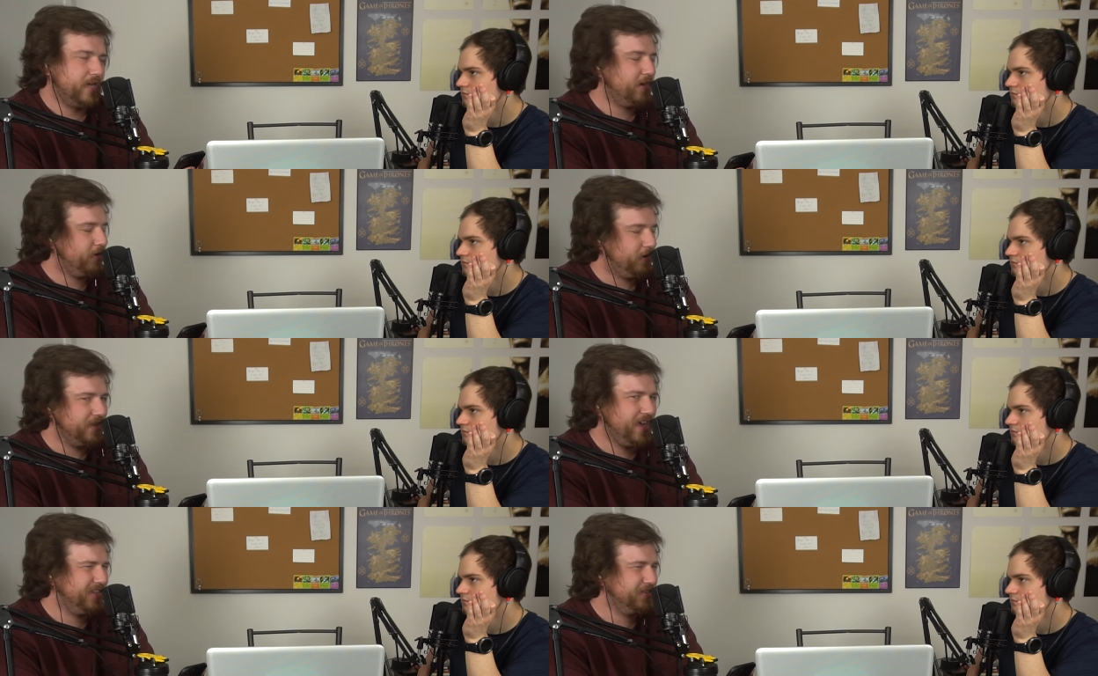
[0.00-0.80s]
Speaker 1: I don't know.
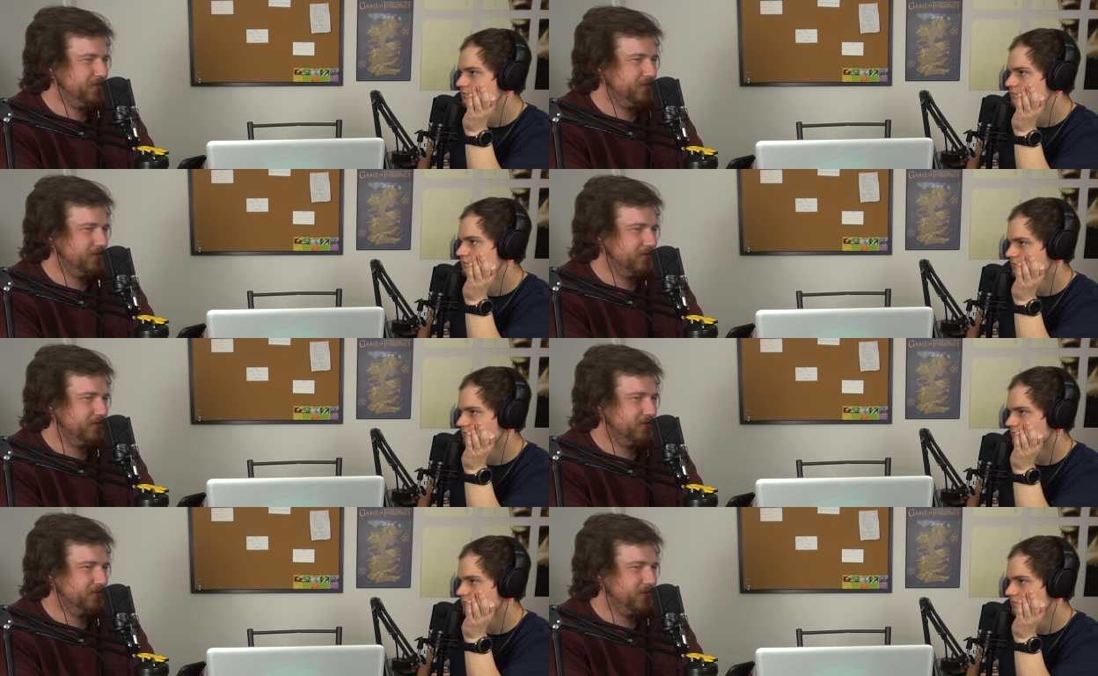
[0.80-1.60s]
Yes. Mm
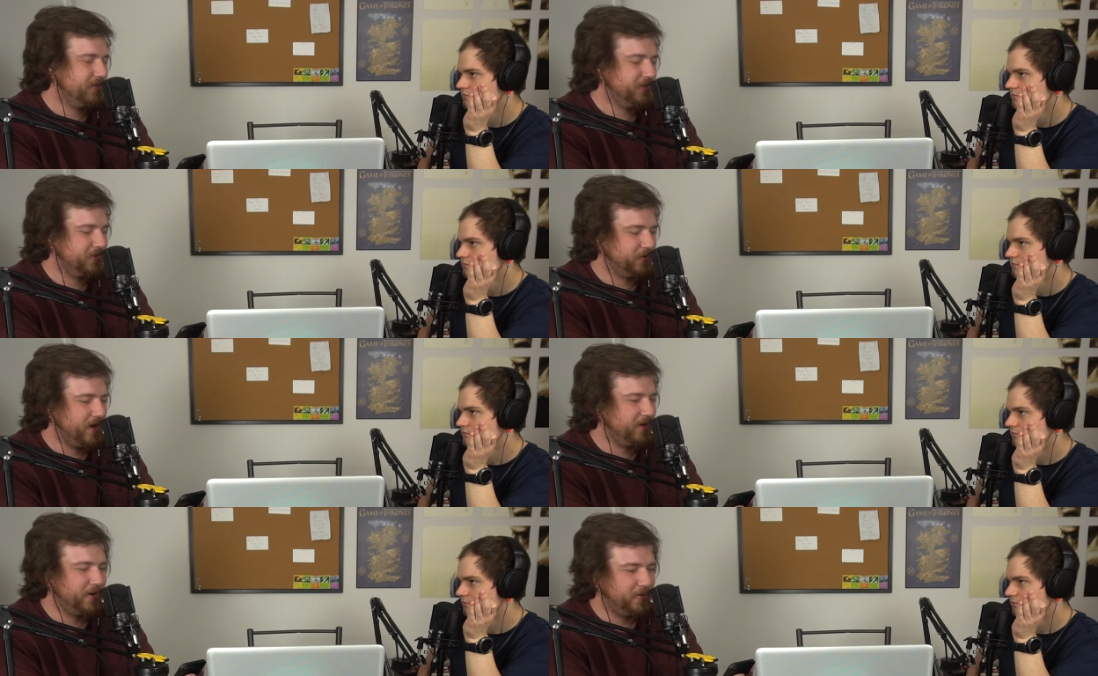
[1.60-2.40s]
-hmm. I think so.
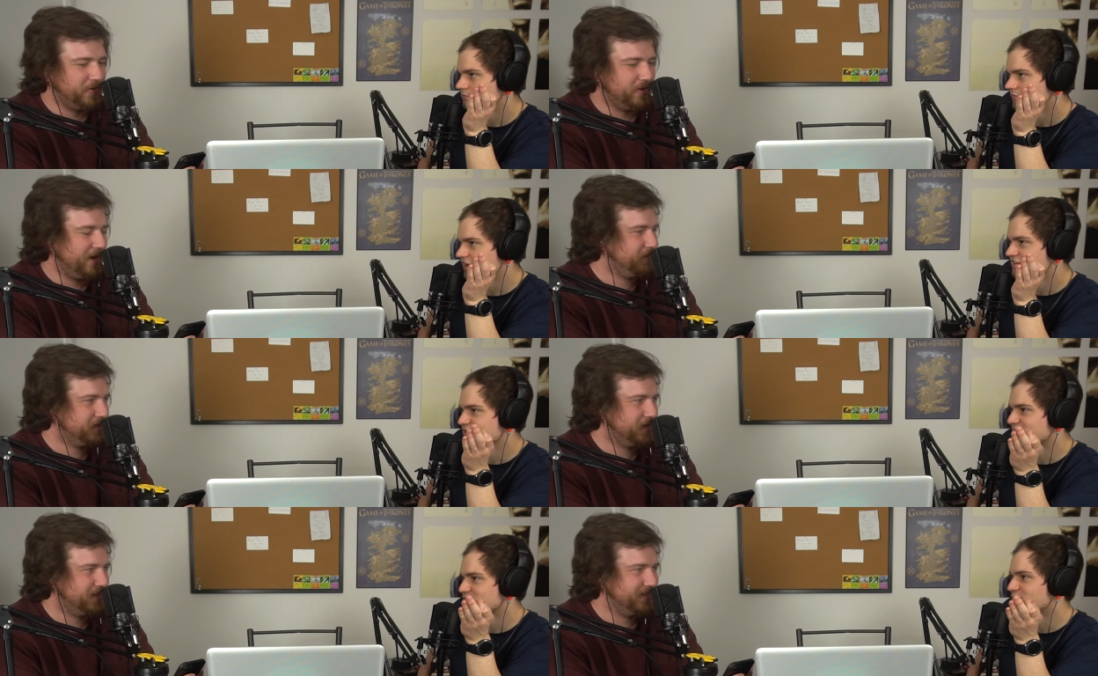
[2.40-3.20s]
I don't know. I, I thought
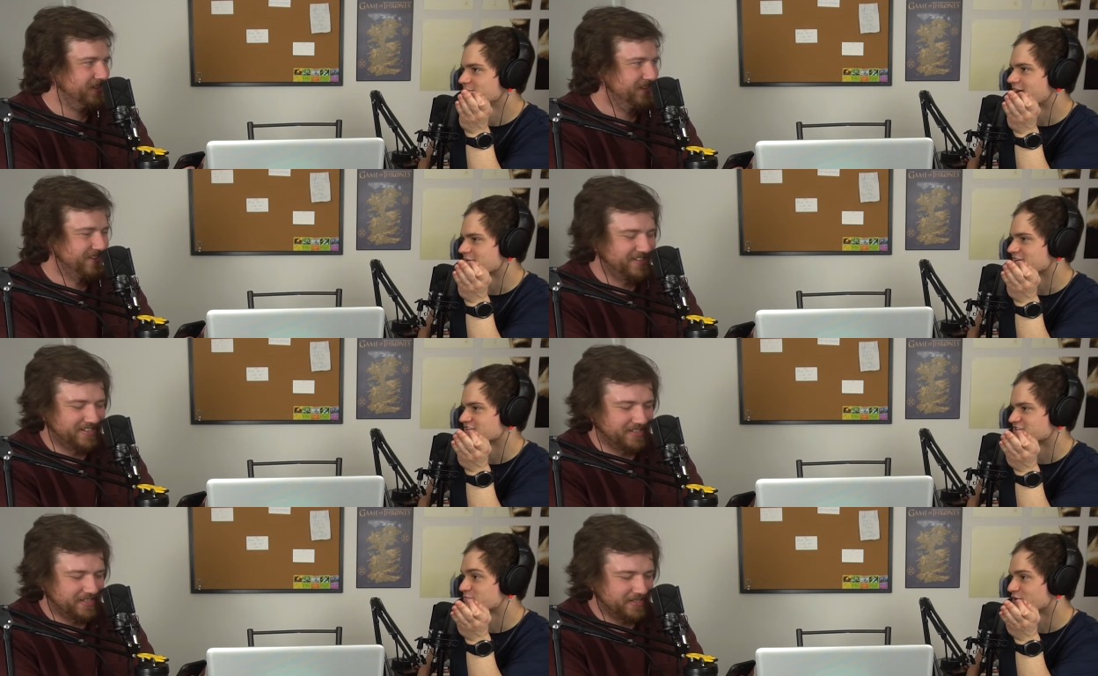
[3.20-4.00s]
you were about to again.
Speaker 2: hold back
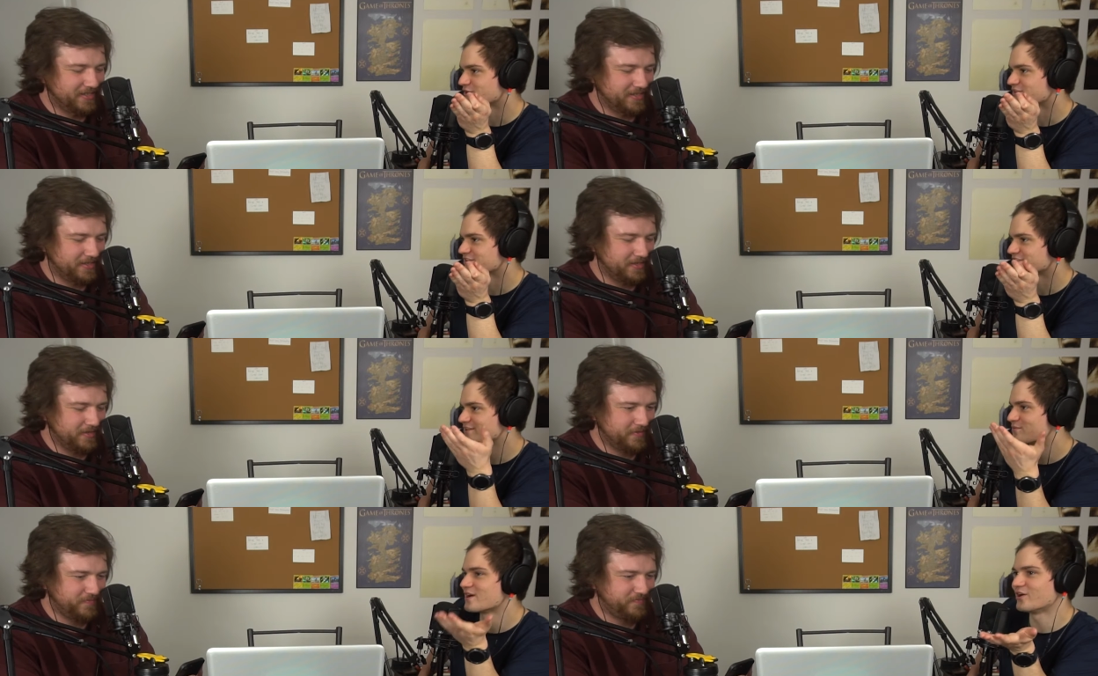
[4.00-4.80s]
because of spoilers. I was
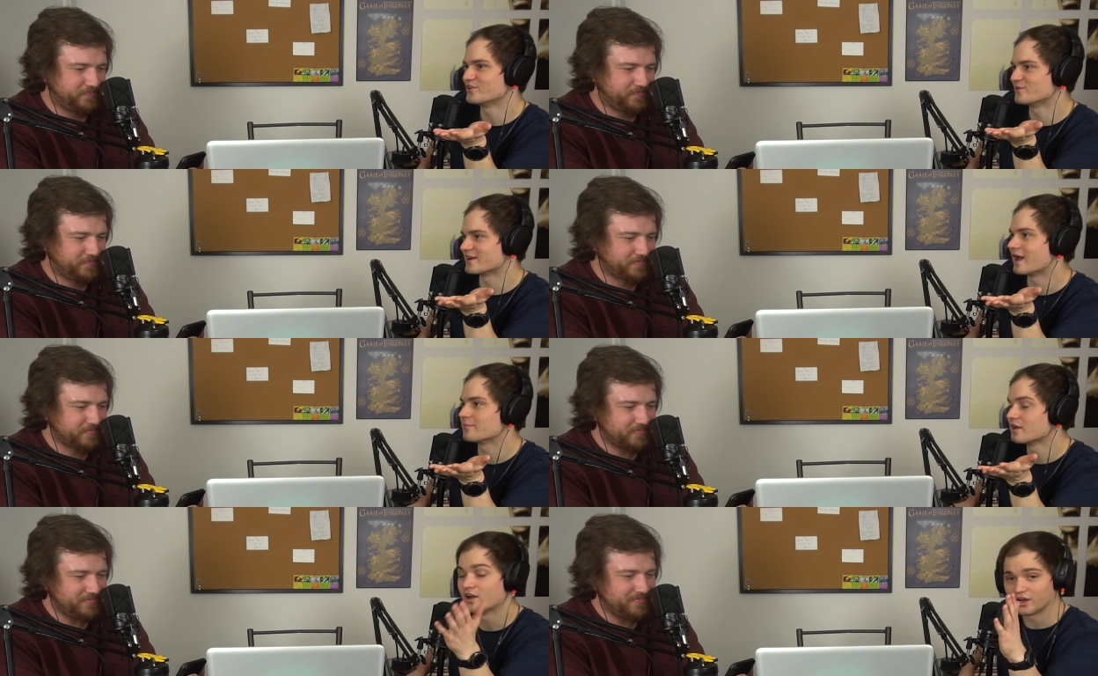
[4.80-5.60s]
like, we all knew what
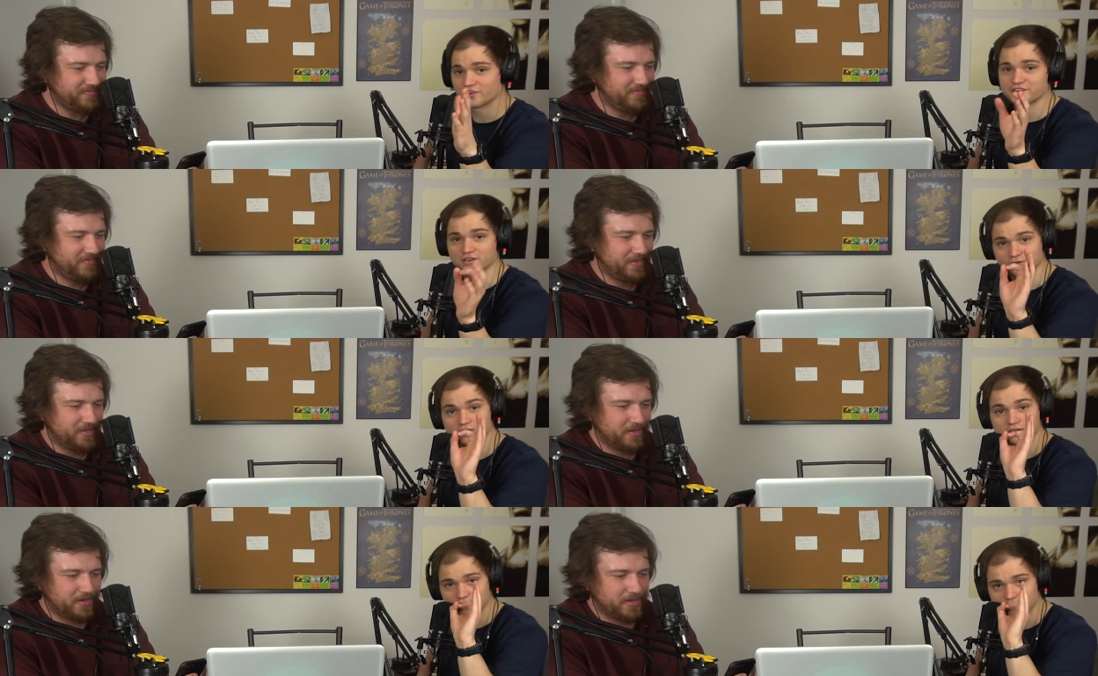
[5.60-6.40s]
happened. Also,
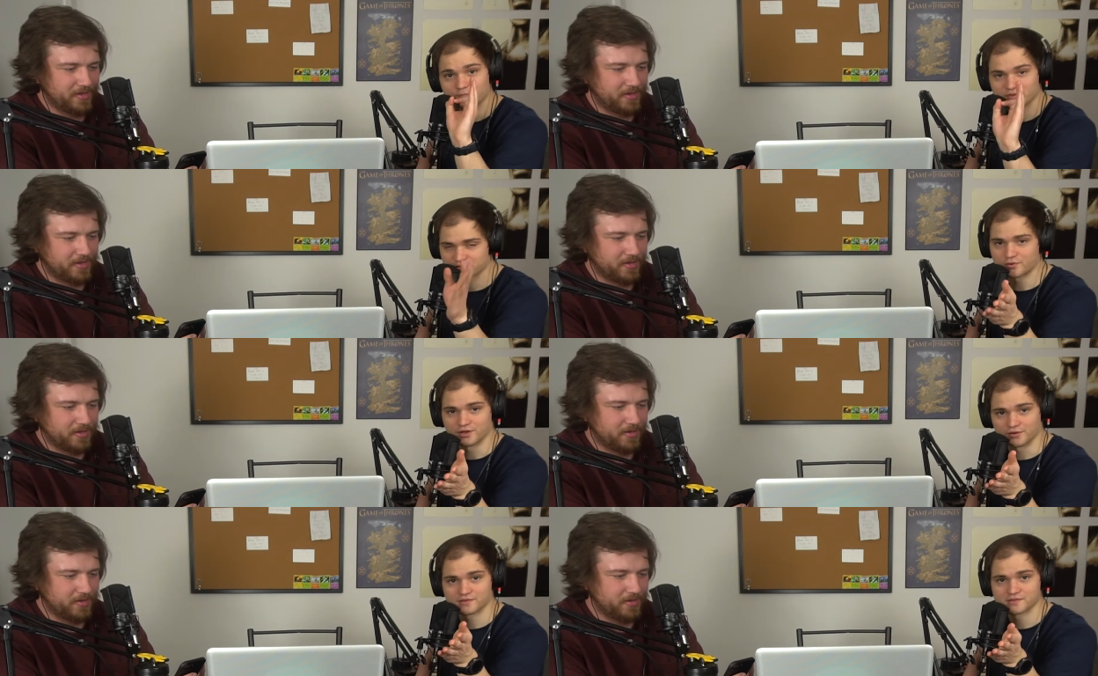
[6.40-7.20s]

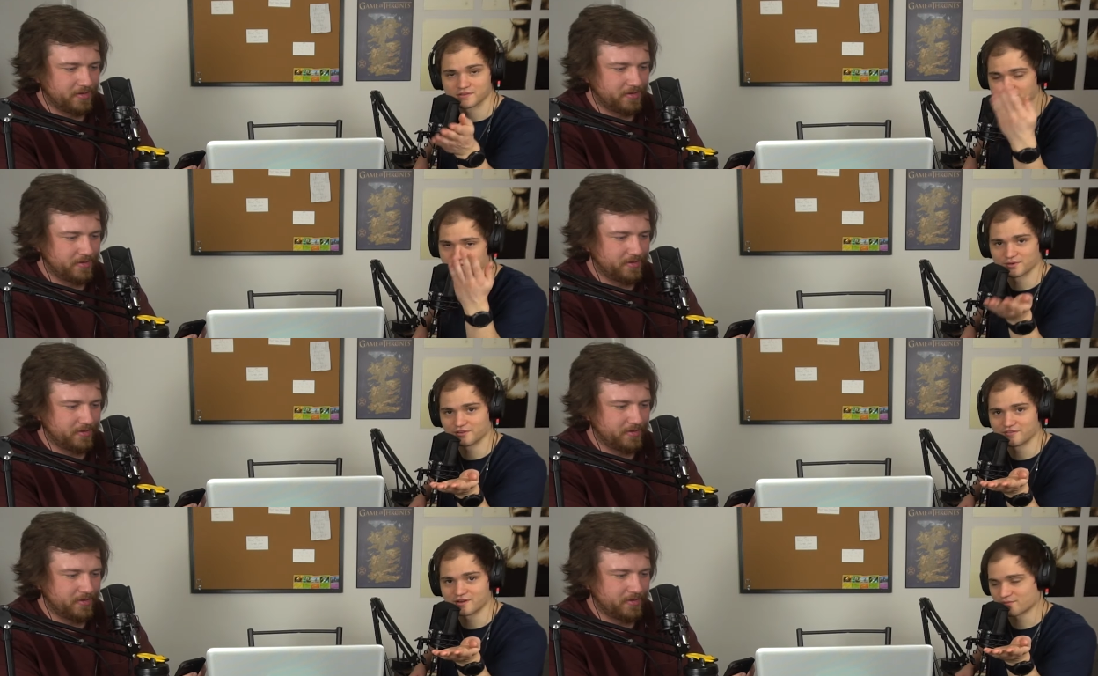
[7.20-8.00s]
spoilers. This is a
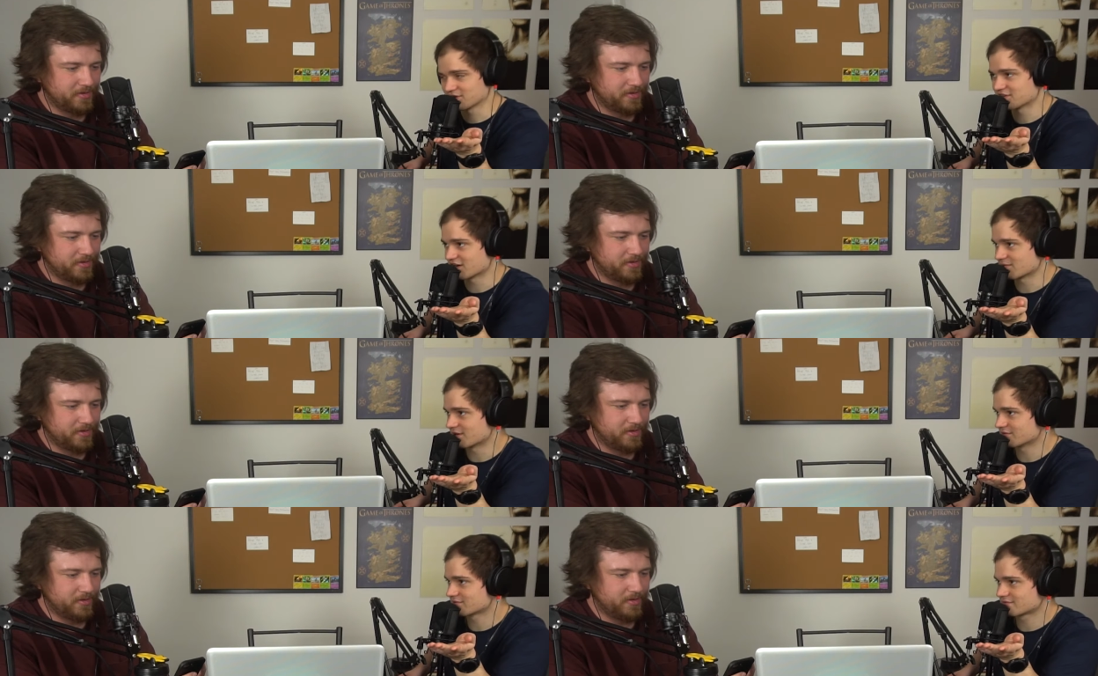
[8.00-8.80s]
real event. We're going to talk
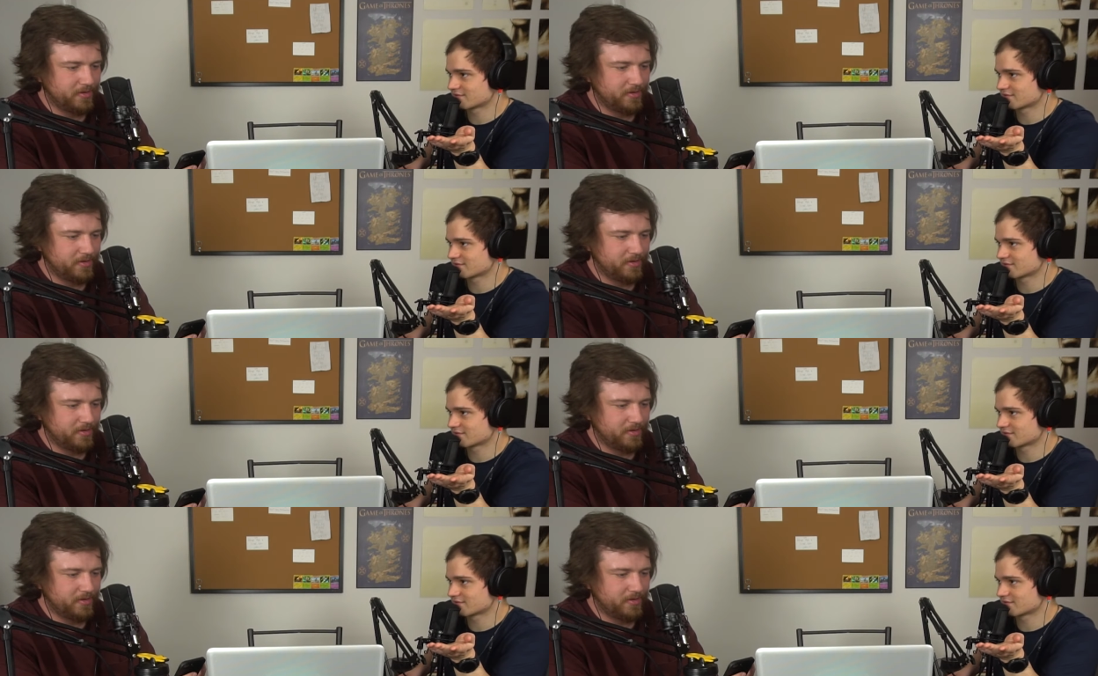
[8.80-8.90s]
about